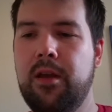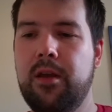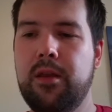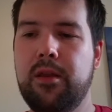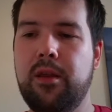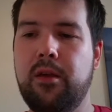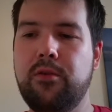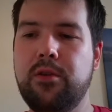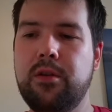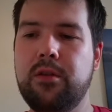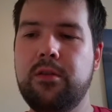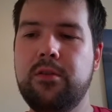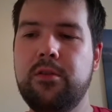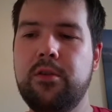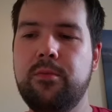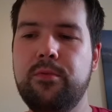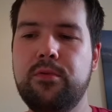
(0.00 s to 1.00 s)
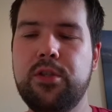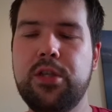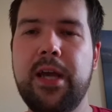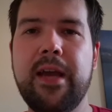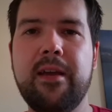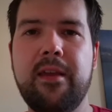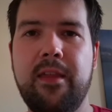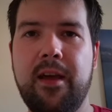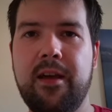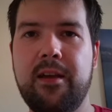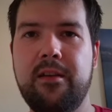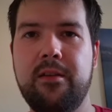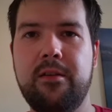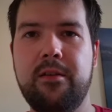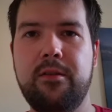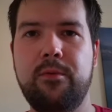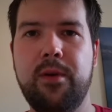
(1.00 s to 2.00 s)
So just double check that, you
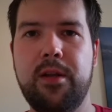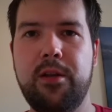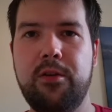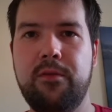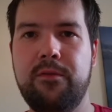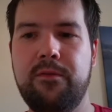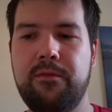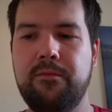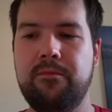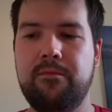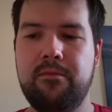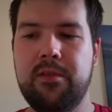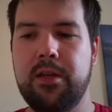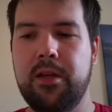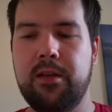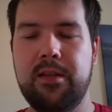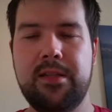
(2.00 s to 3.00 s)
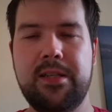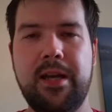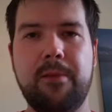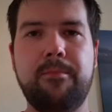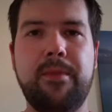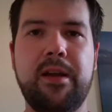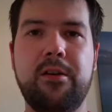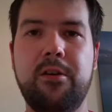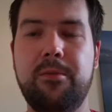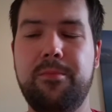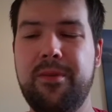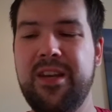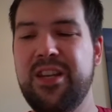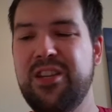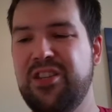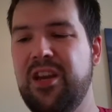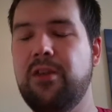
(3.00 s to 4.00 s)
know, when you've turned the tank back up.
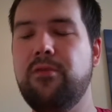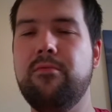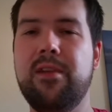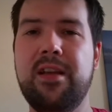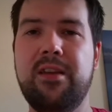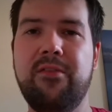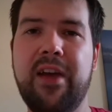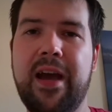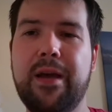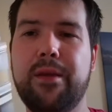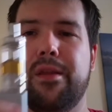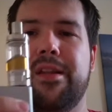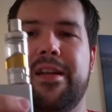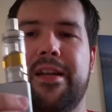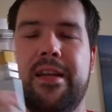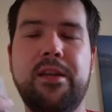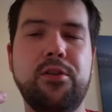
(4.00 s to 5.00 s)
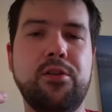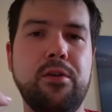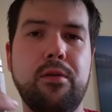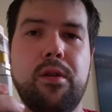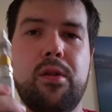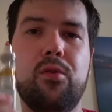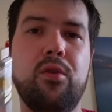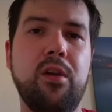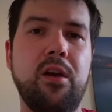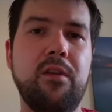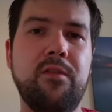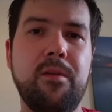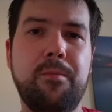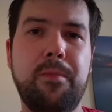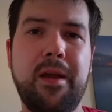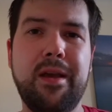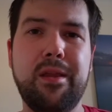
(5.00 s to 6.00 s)
Generally, if it hasn't leaked juice all over the
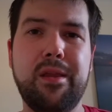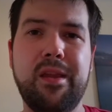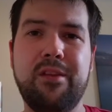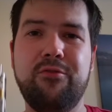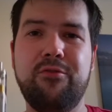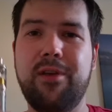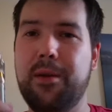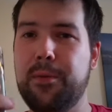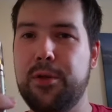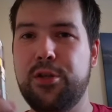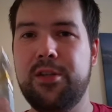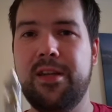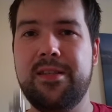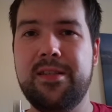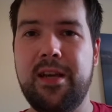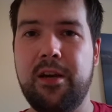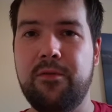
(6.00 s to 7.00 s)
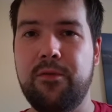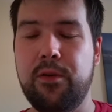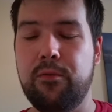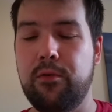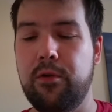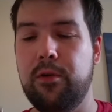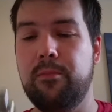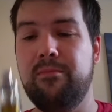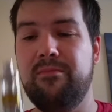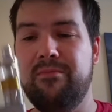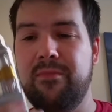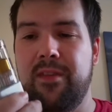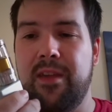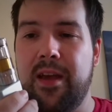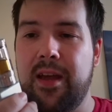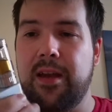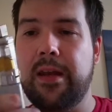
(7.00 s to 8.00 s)
place and drowned the shit out of your room,
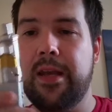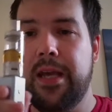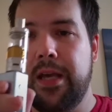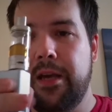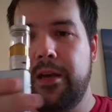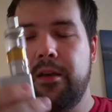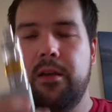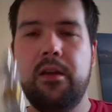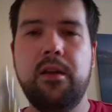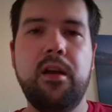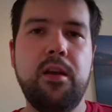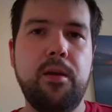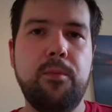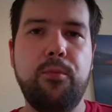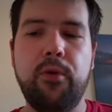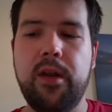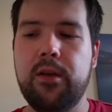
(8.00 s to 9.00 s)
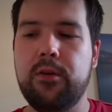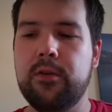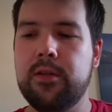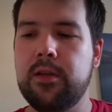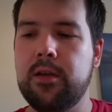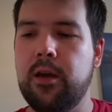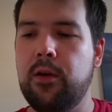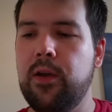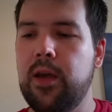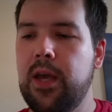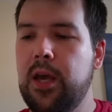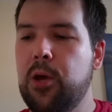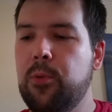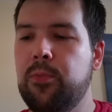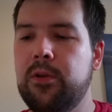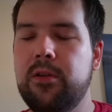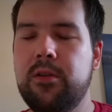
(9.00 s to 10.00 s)
then, you know, you're pretty good to go.
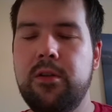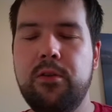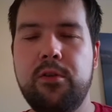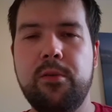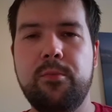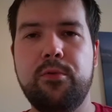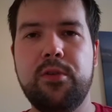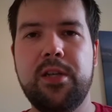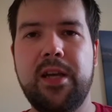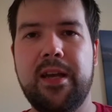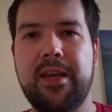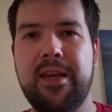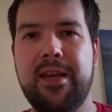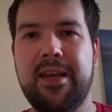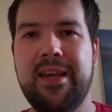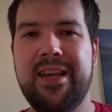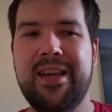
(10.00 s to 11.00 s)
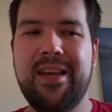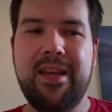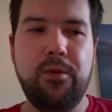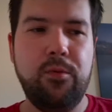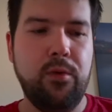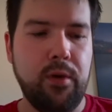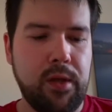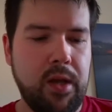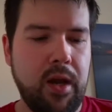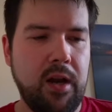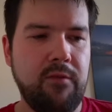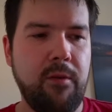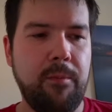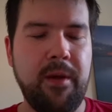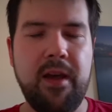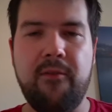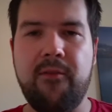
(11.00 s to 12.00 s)
But do double check it. It was kind of a
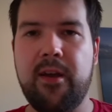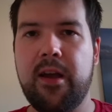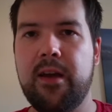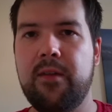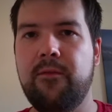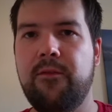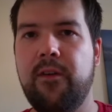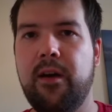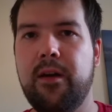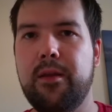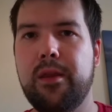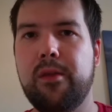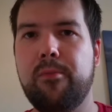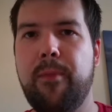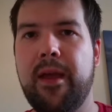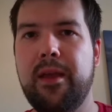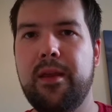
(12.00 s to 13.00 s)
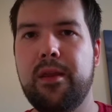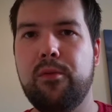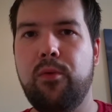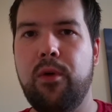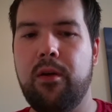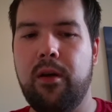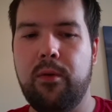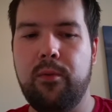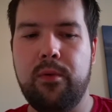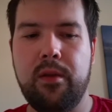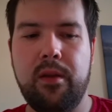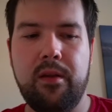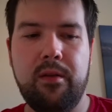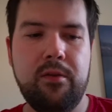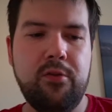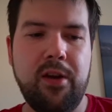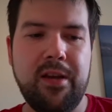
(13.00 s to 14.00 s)
bit of a confined space where I was
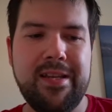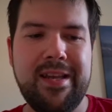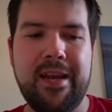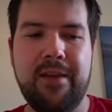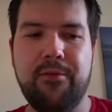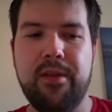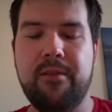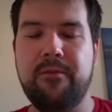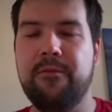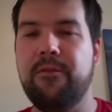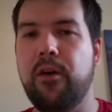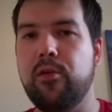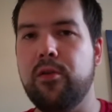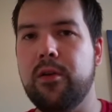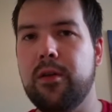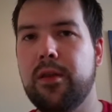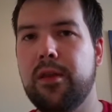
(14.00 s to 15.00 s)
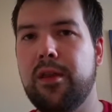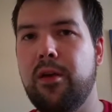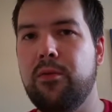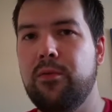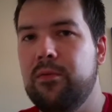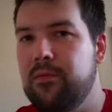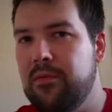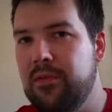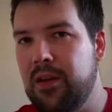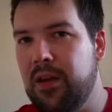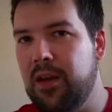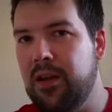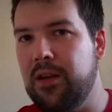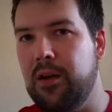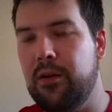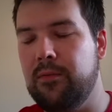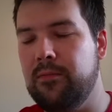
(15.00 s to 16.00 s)
trying to get everything in focus, so
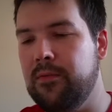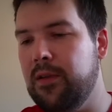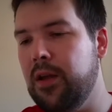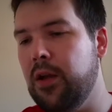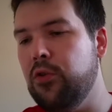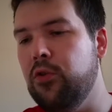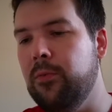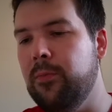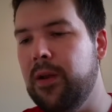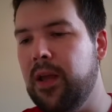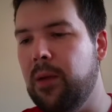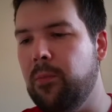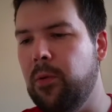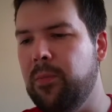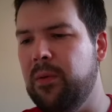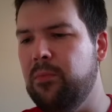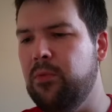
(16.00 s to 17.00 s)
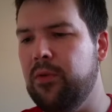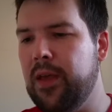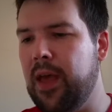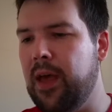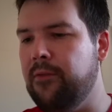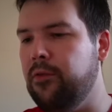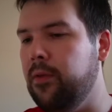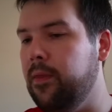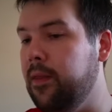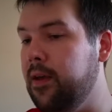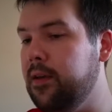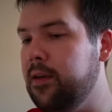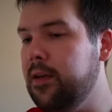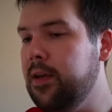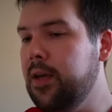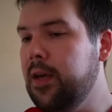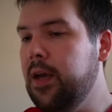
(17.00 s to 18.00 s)
you know, normally I'm a bit more careful than that.
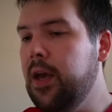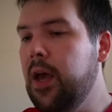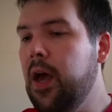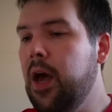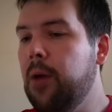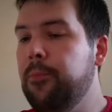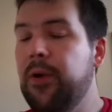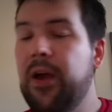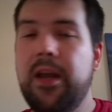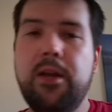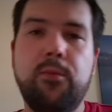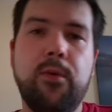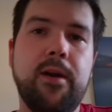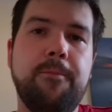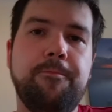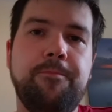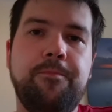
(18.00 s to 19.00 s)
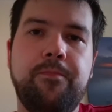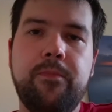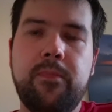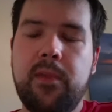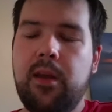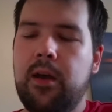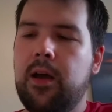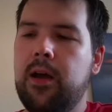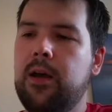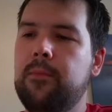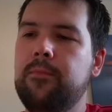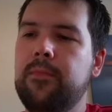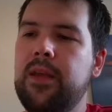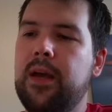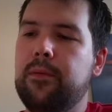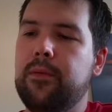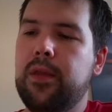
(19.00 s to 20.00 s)
But anyway,
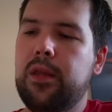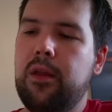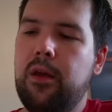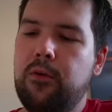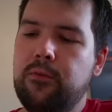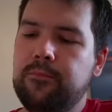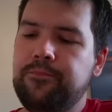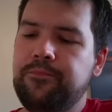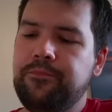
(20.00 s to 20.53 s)
yeah, so